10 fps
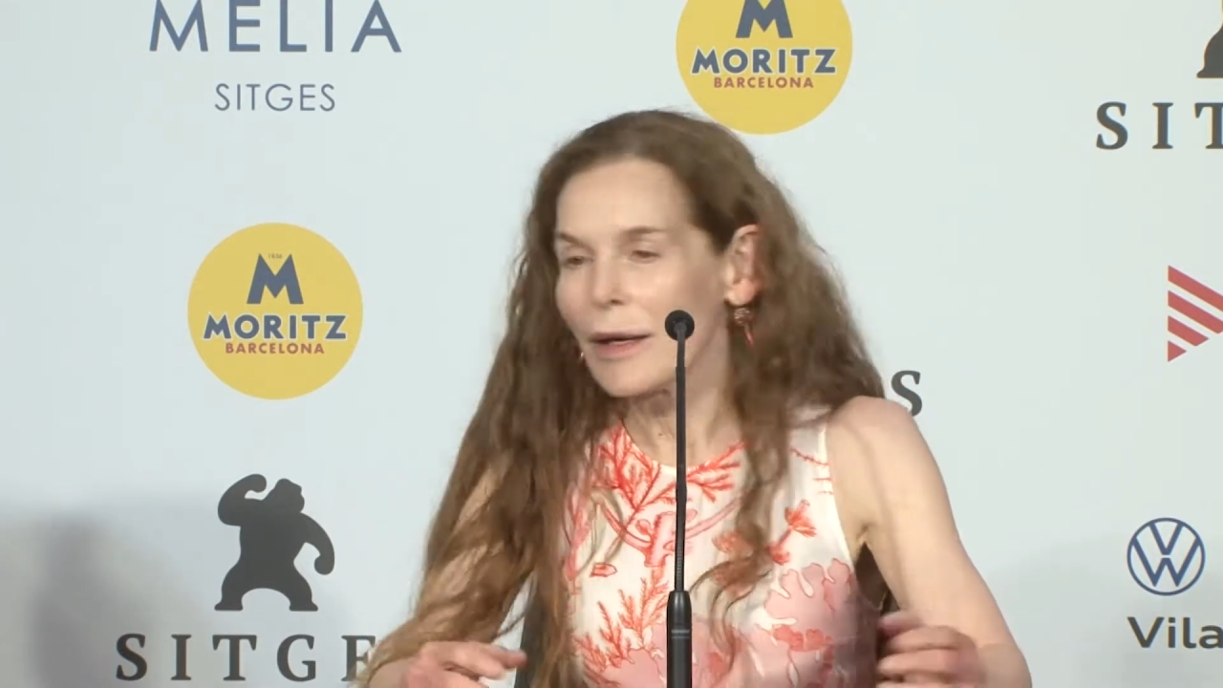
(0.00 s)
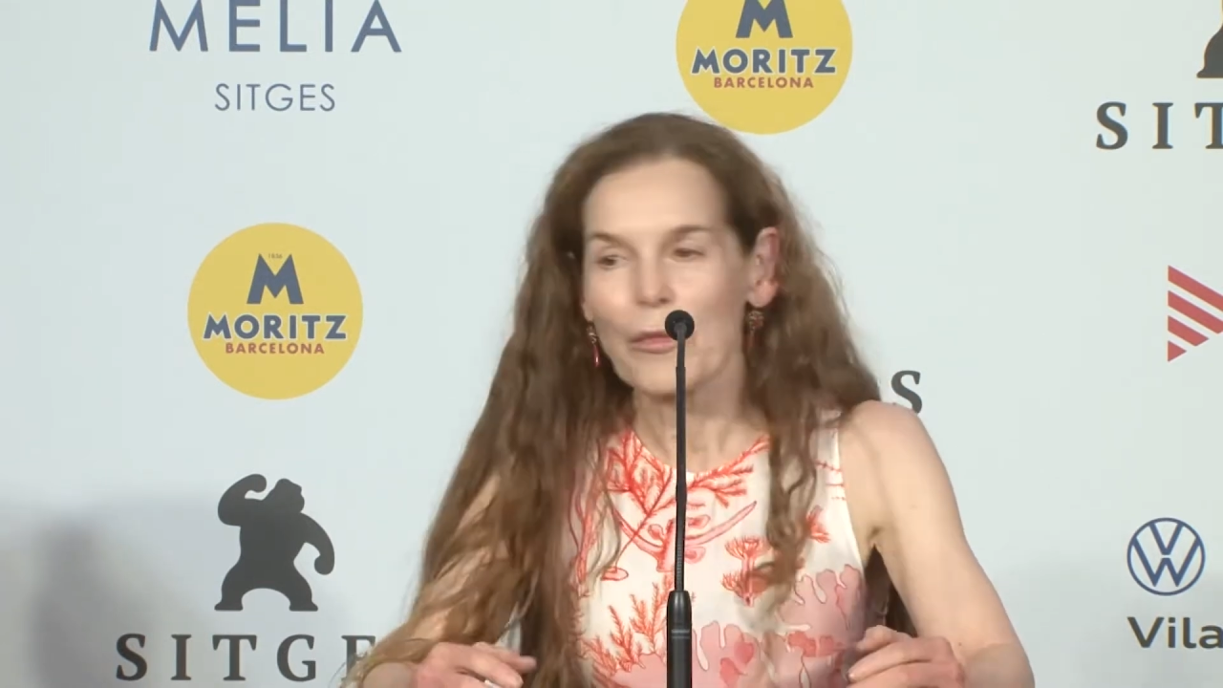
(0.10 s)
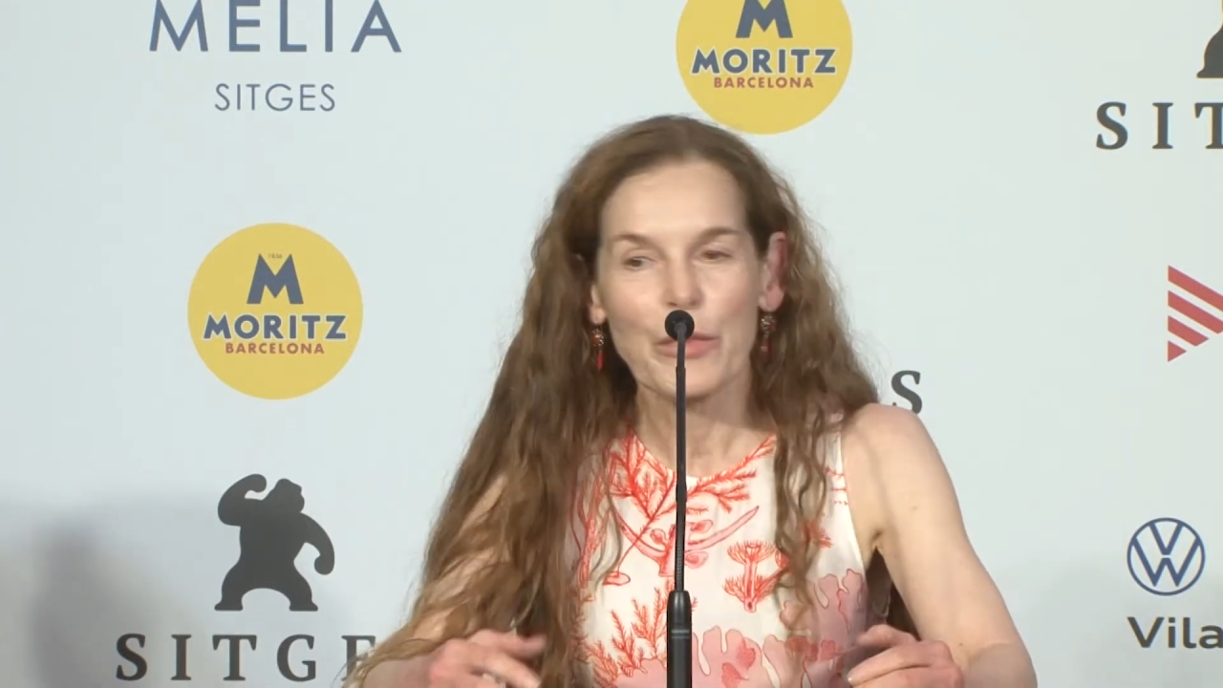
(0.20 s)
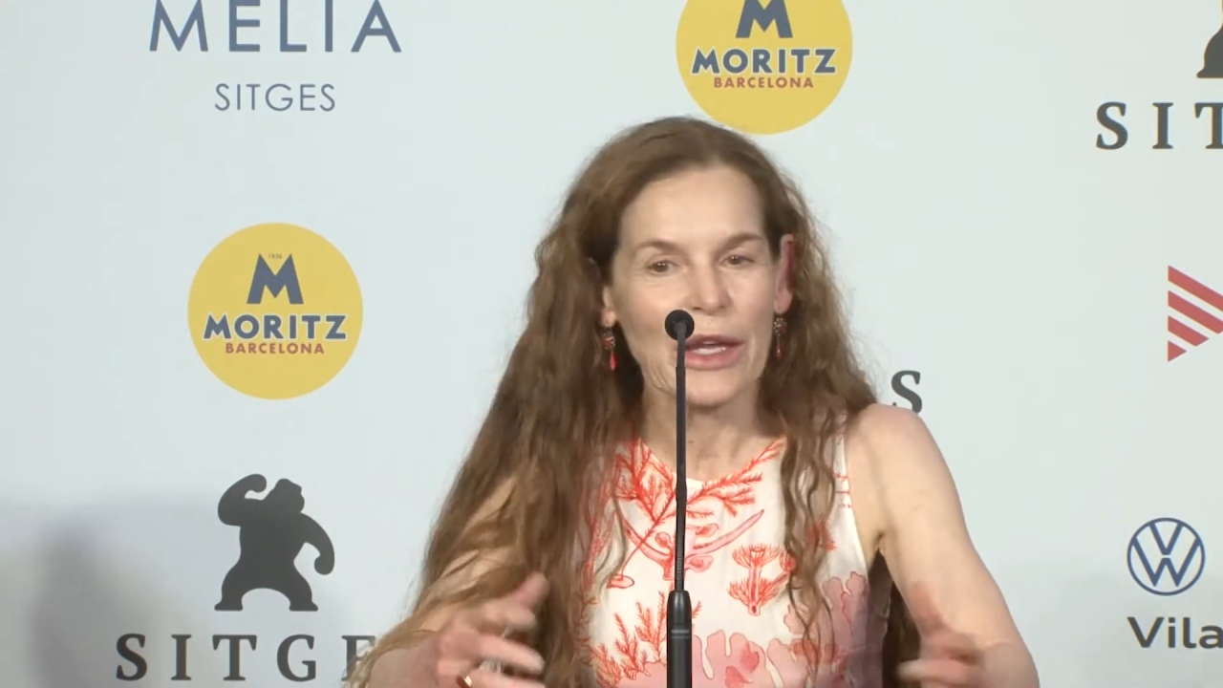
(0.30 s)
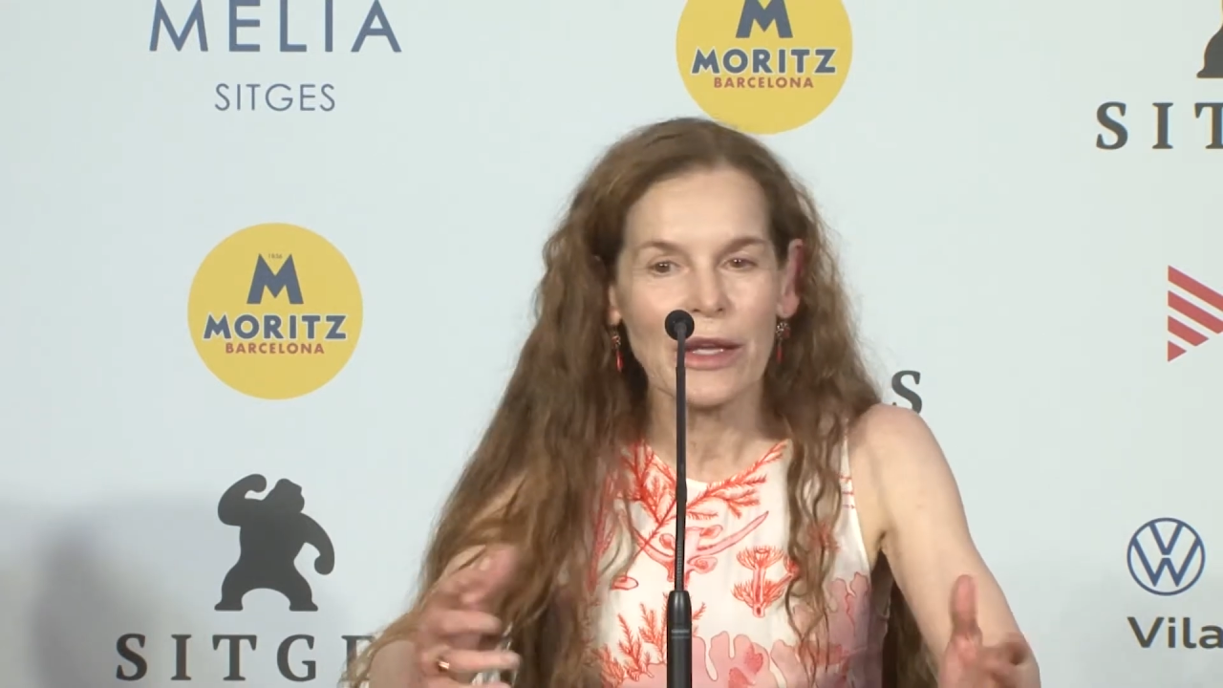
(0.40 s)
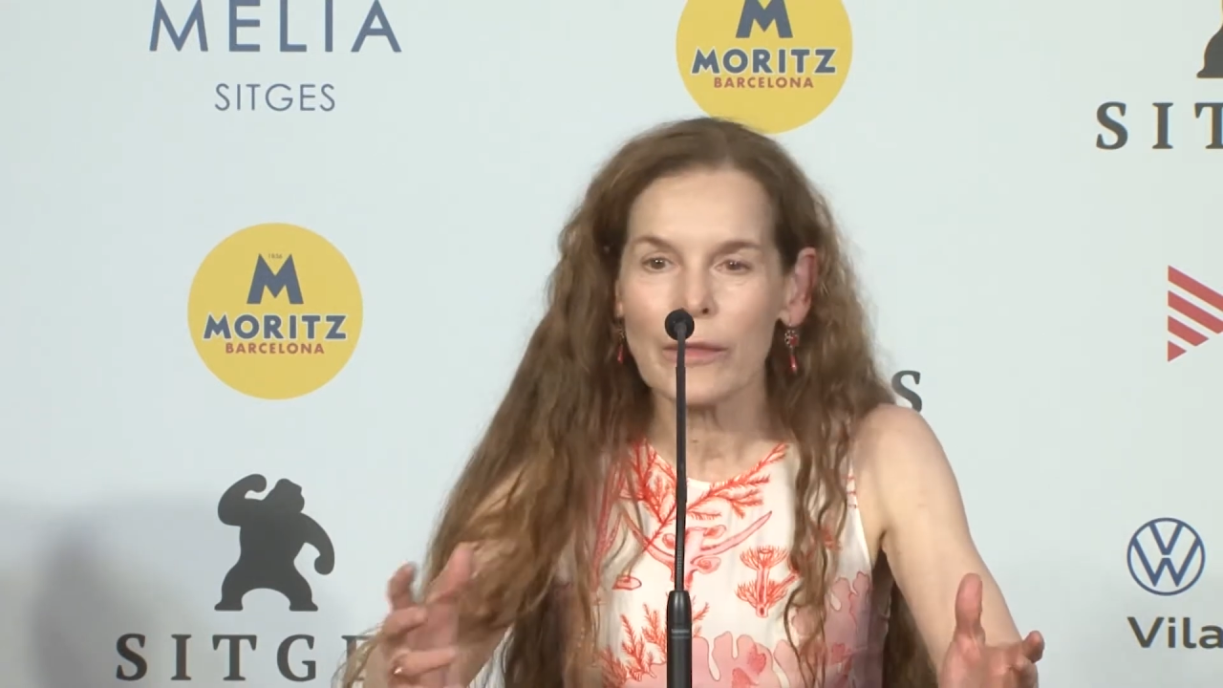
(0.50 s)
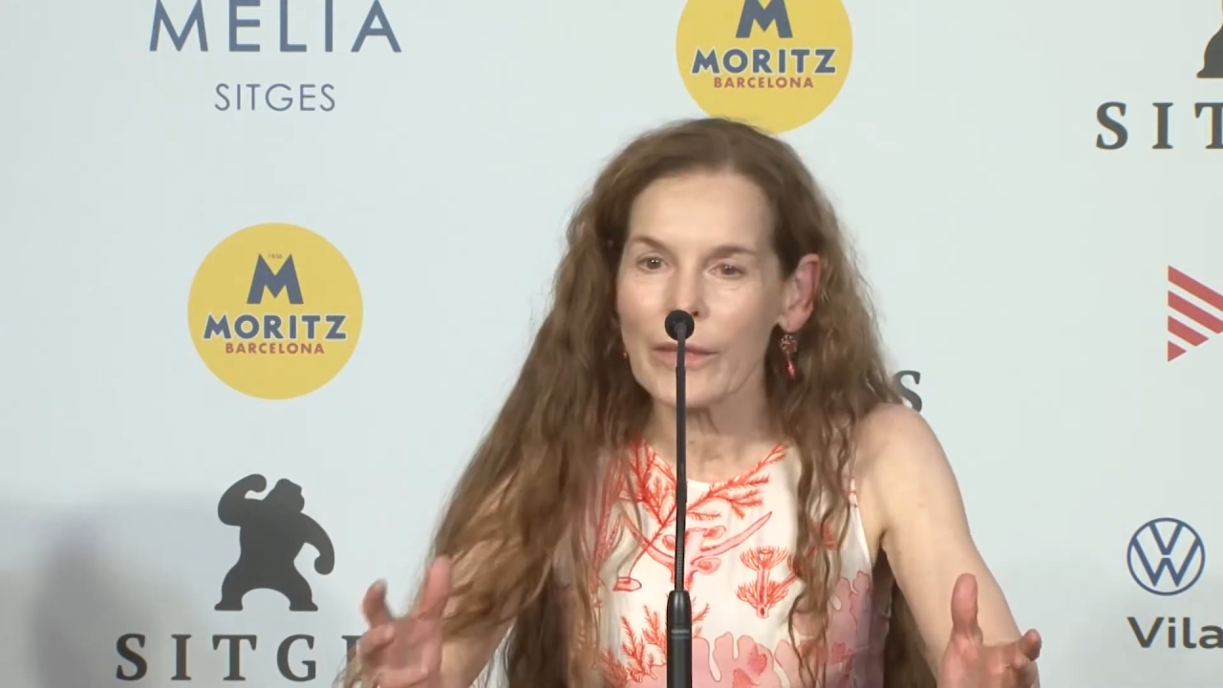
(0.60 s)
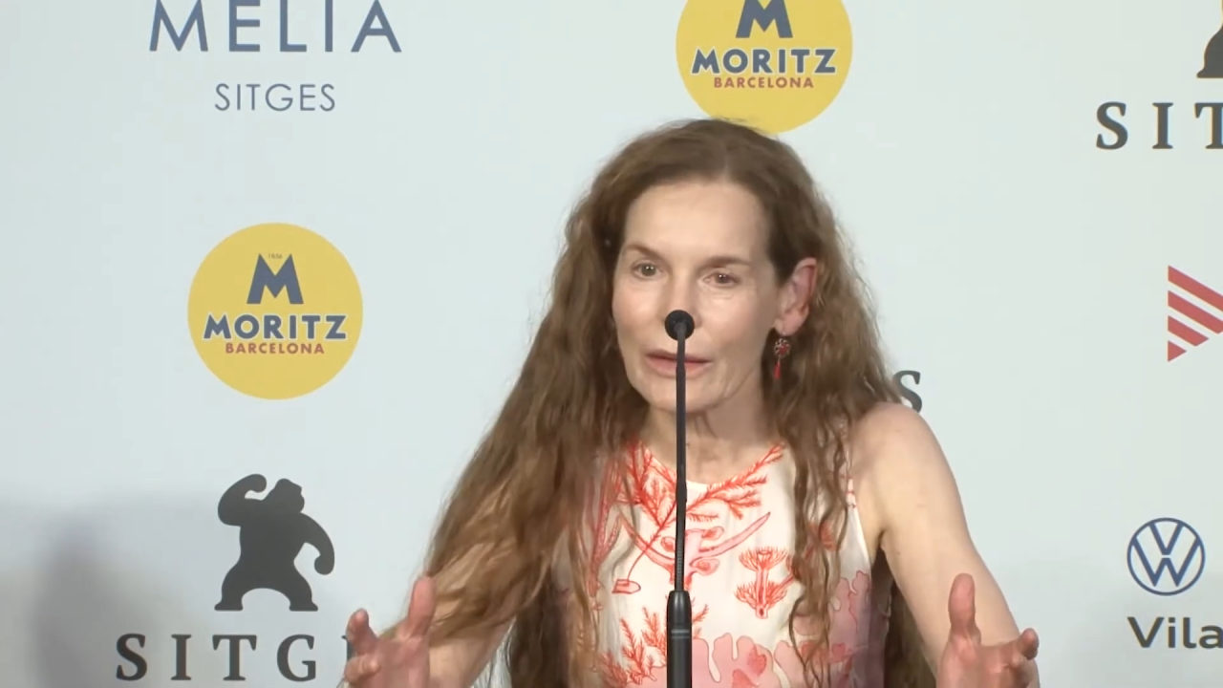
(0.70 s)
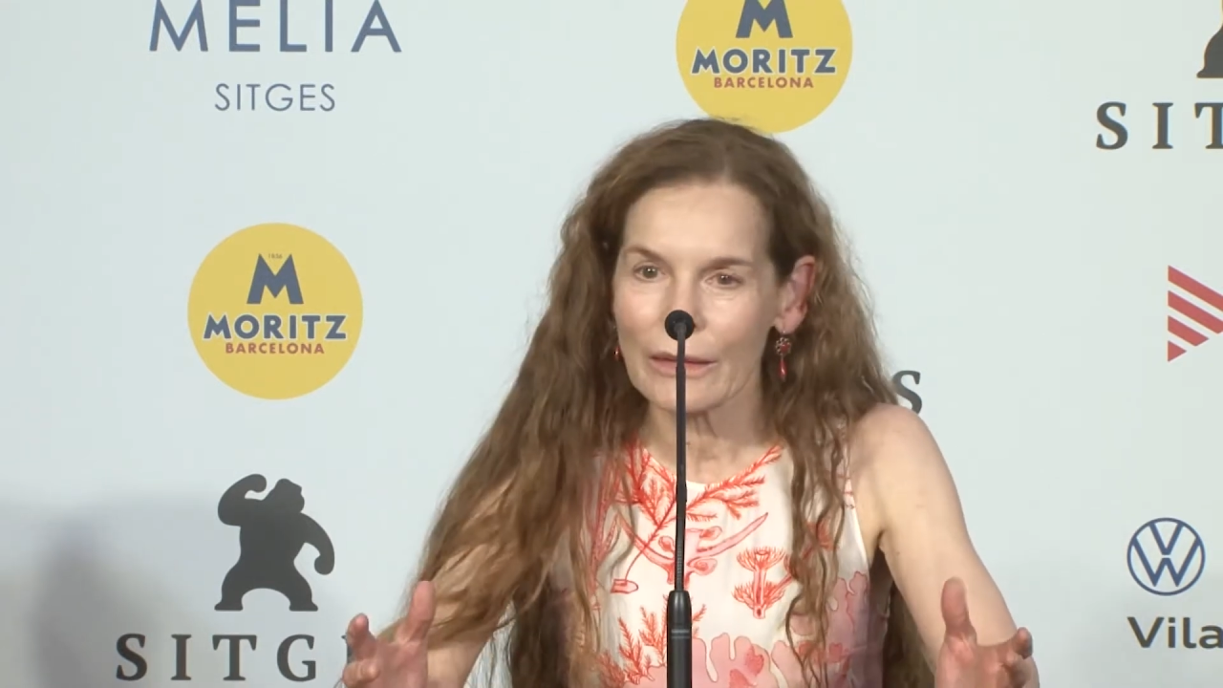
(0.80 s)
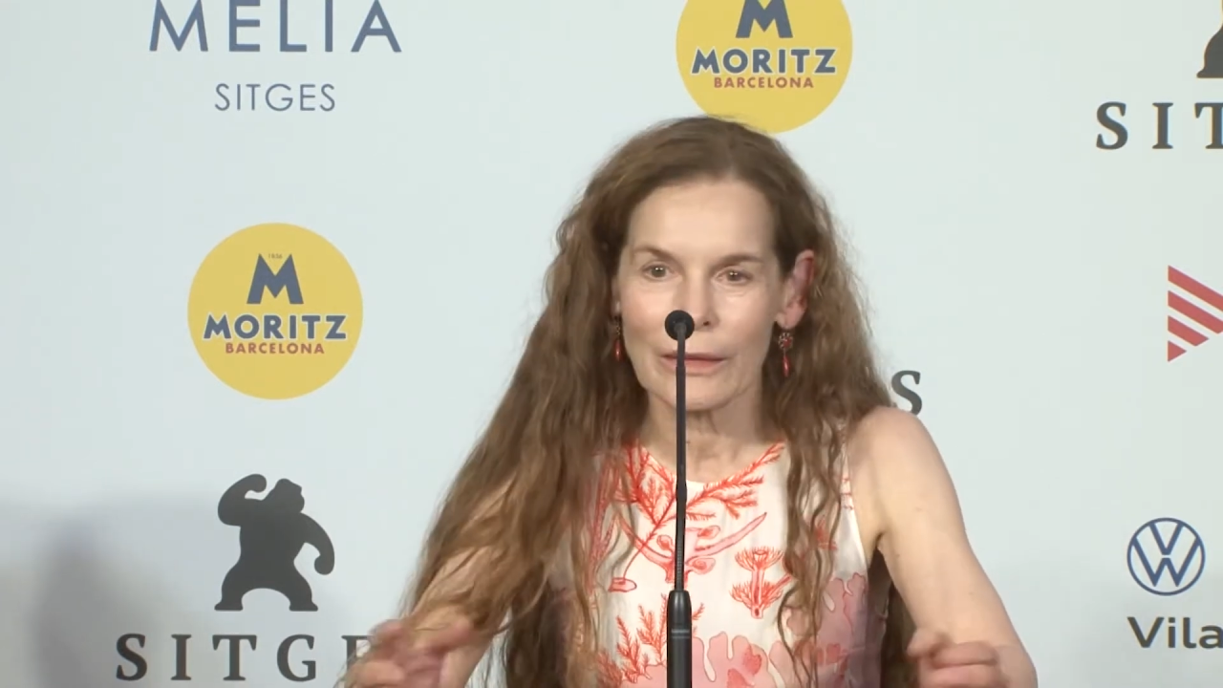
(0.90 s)

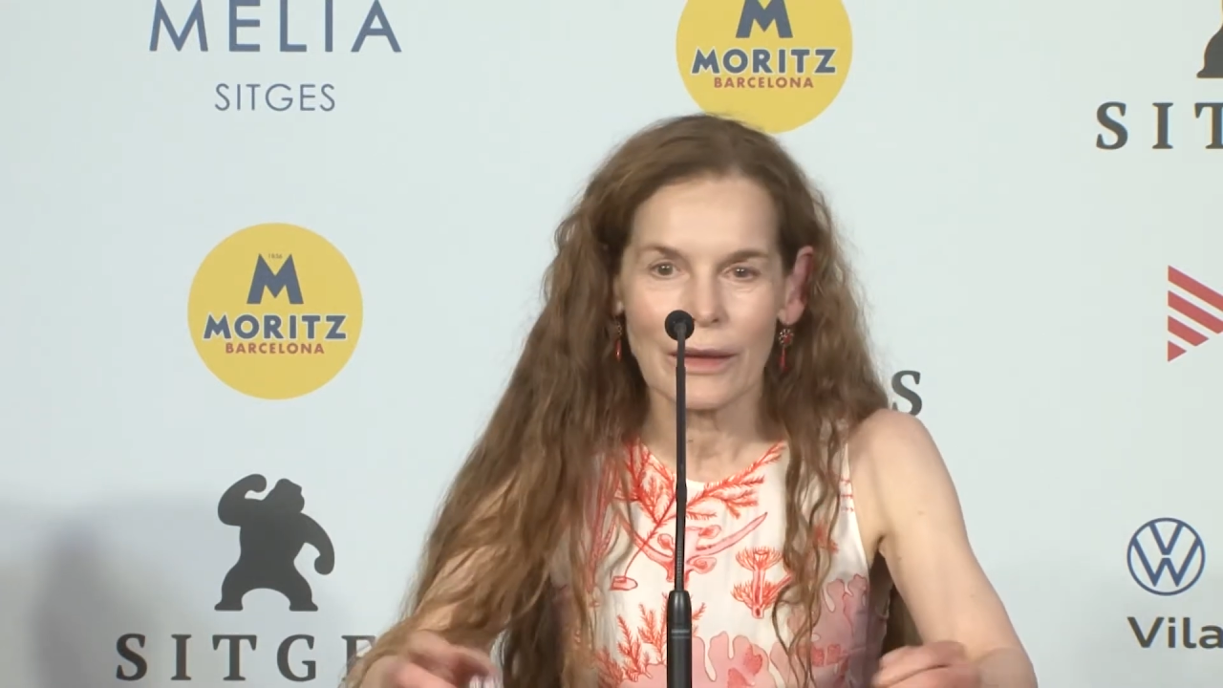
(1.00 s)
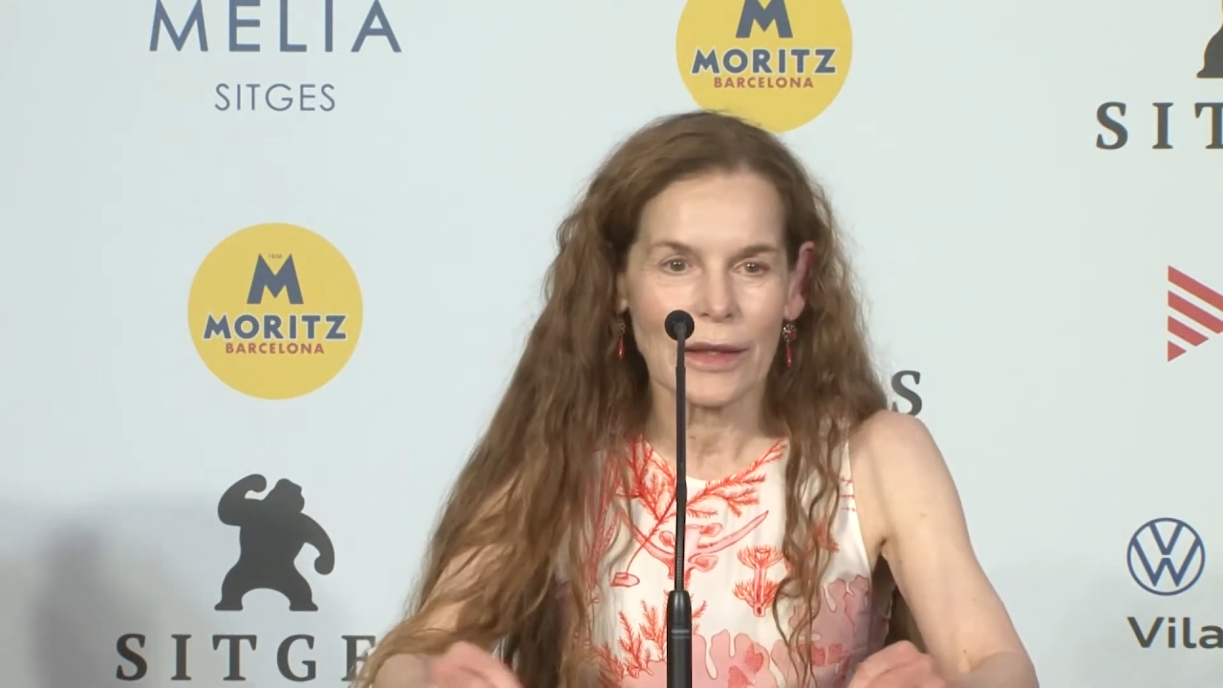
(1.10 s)
bohemian,